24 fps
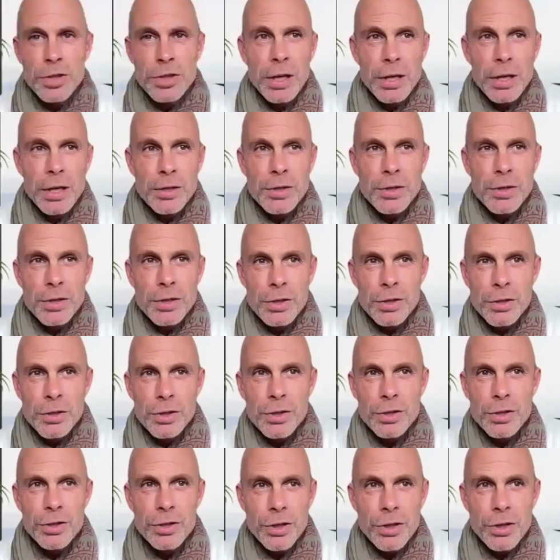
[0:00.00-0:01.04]
thing is
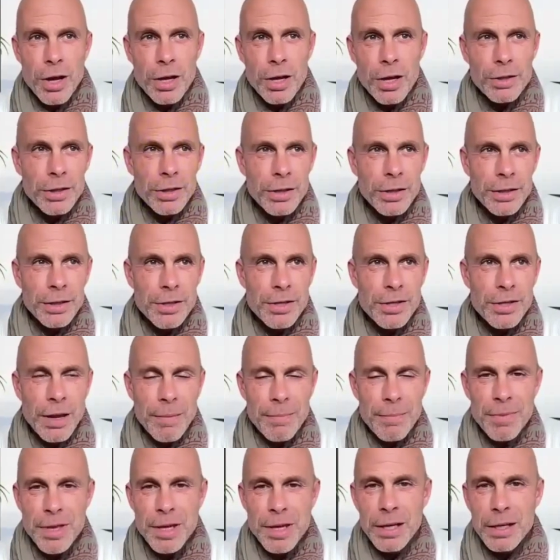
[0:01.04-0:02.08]
start
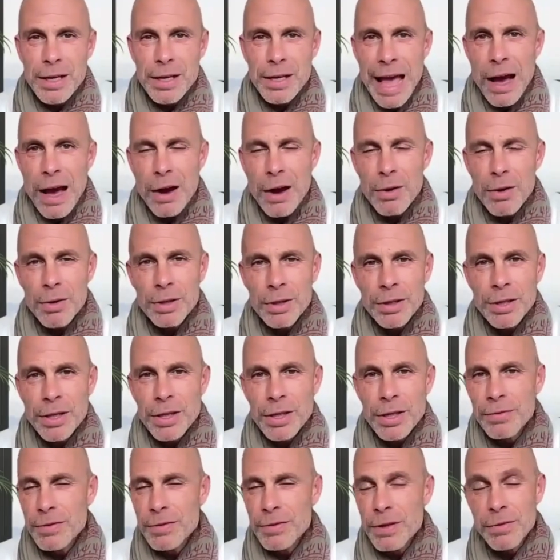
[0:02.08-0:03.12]
something now,
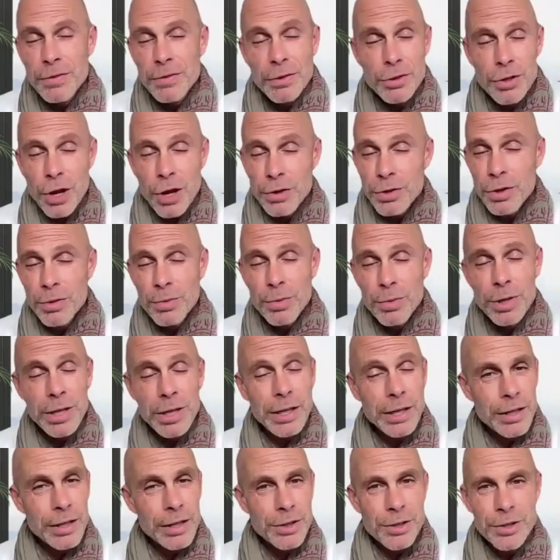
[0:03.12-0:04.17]
even if you don't know what
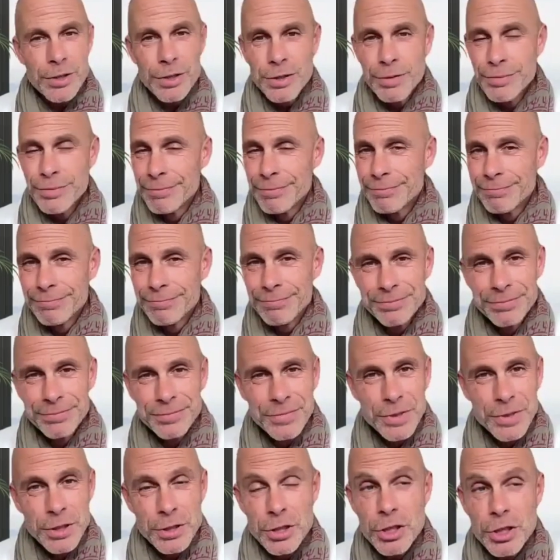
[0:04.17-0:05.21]
it is.
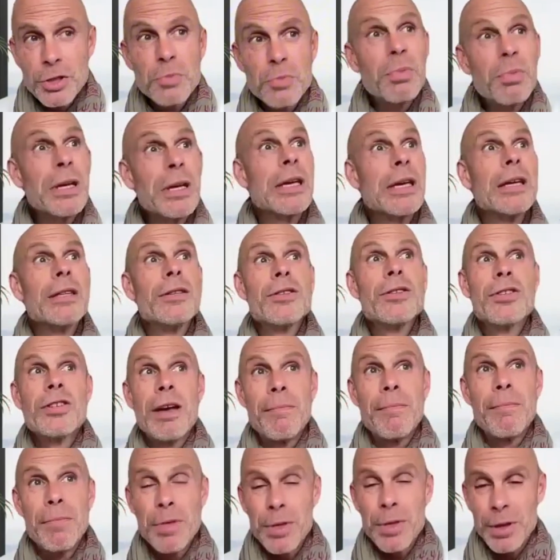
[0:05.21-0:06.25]
Just begin
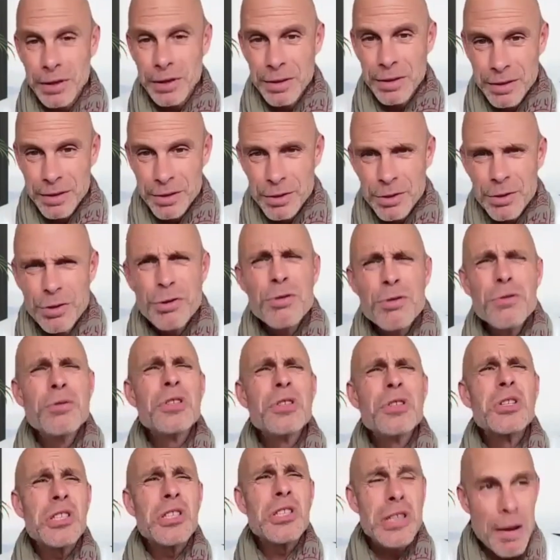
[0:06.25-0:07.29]
something. Do
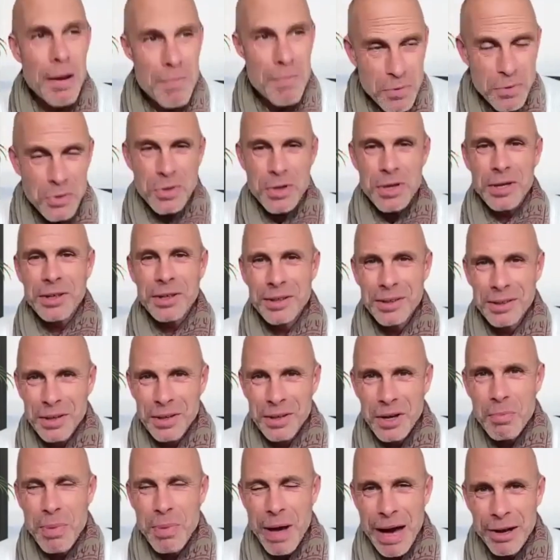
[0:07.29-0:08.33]
something
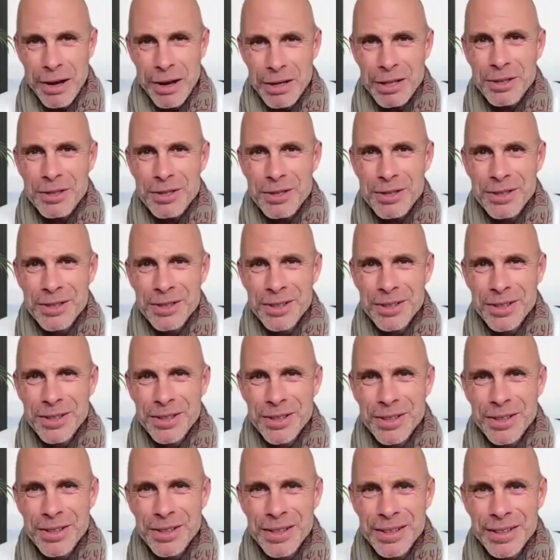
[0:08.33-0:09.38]
about it.
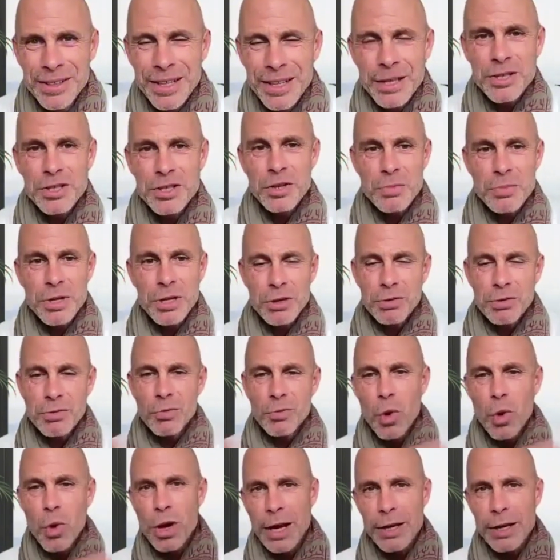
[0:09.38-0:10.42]
That doesn't mean
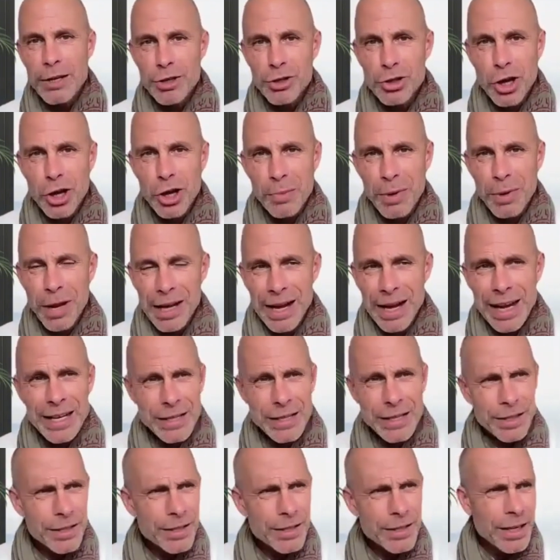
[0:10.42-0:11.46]
walk out of your job like I
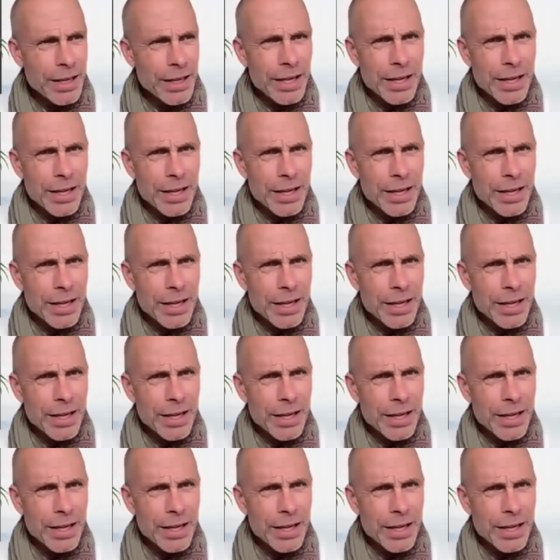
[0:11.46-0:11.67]
did.